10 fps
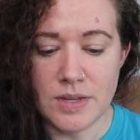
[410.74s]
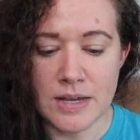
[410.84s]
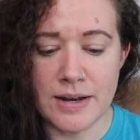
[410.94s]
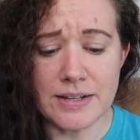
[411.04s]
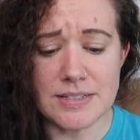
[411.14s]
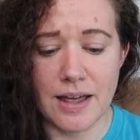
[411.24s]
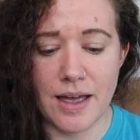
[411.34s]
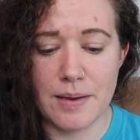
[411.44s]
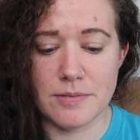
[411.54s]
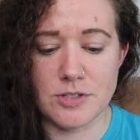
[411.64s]
Next,
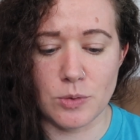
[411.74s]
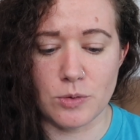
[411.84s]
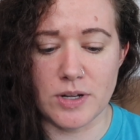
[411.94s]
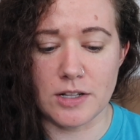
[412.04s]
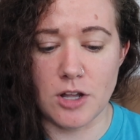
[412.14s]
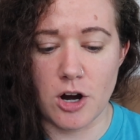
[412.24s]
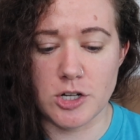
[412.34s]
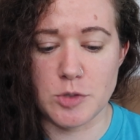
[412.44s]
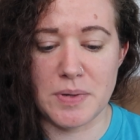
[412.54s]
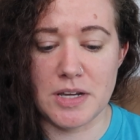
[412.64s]
I sold a
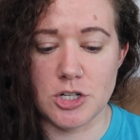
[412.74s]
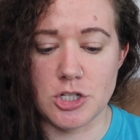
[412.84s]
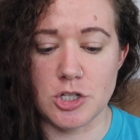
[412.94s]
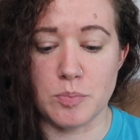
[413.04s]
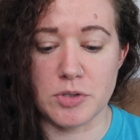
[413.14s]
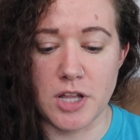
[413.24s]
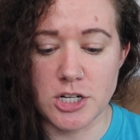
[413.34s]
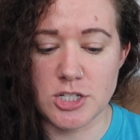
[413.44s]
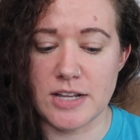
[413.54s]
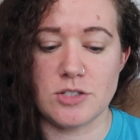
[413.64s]
large Pikachu
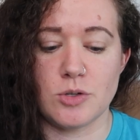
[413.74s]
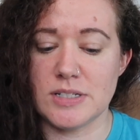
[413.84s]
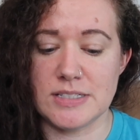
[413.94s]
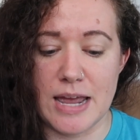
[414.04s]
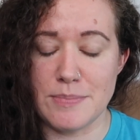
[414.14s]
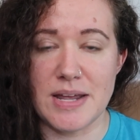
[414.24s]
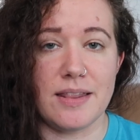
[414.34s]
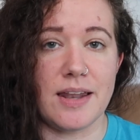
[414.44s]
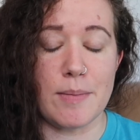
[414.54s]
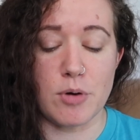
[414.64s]
plush that sold the same
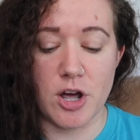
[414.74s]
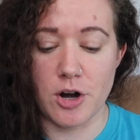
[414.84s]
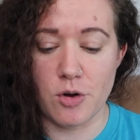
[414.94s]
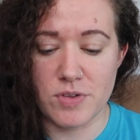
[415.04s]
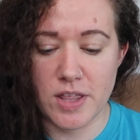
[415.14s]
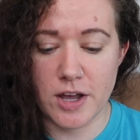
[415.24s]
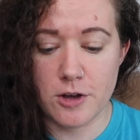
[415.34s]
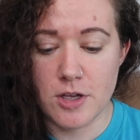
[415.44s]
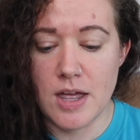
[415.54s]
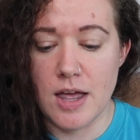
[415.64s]
day that I brought it over
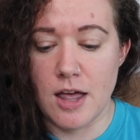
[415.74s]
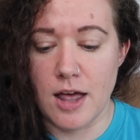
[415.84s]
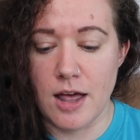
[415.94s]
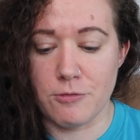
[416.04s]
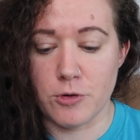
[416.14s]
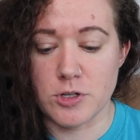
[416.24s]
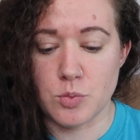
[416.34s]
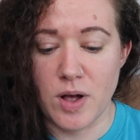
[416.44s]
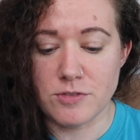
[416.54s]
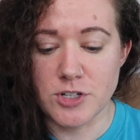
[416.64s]
there. For
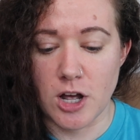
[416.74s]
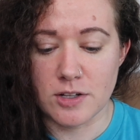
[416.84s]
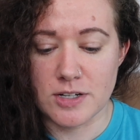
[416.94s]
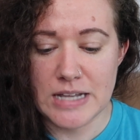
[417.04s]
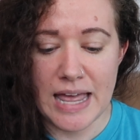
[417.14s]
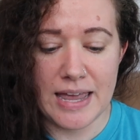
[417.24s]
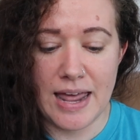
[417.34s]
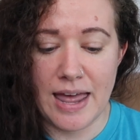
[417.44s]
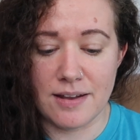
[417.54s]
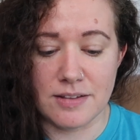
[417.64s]
$12. I
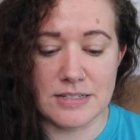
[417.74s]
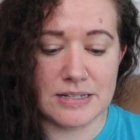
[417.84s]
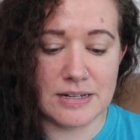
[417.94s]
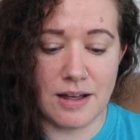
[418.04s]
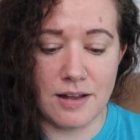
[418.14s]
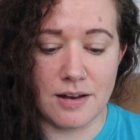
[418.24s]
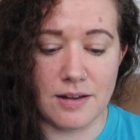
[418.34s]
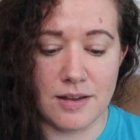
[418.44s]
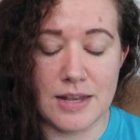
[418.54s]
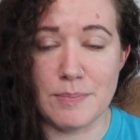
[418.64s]
had it listed
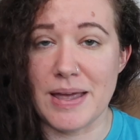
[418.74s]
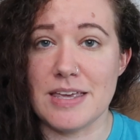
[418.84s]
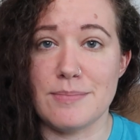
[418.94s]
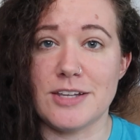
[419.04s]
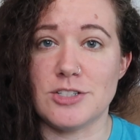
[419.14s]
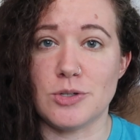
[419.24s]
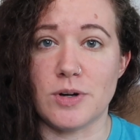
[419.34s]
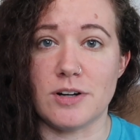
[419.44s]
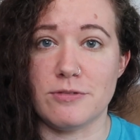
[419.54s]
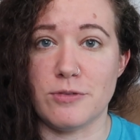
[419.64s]
in my eBay
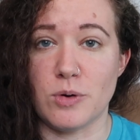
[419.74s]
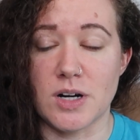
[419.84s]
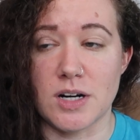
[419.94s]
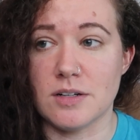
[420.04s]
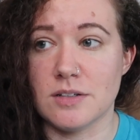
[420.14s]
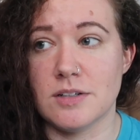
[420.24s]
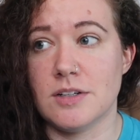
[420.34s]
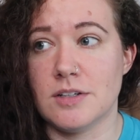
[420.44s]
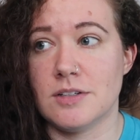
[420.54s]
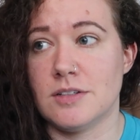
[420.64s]
store for
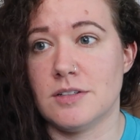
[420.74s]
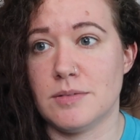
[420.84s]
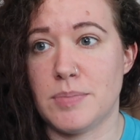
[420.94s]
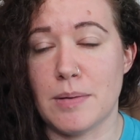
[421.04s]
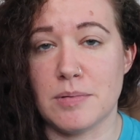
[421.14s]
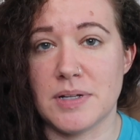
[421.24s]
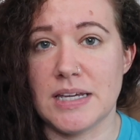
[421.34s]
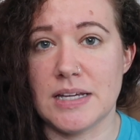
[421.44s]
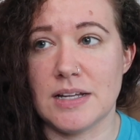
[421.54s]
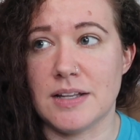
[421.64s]
probably at